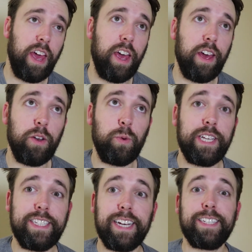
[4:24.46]
and we
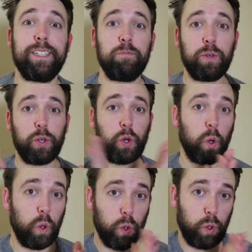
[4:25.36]
set some
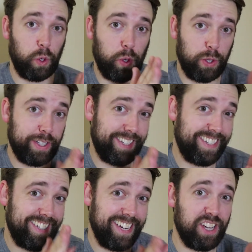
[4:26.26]

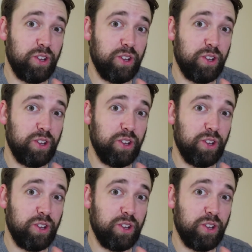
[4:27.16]
goals.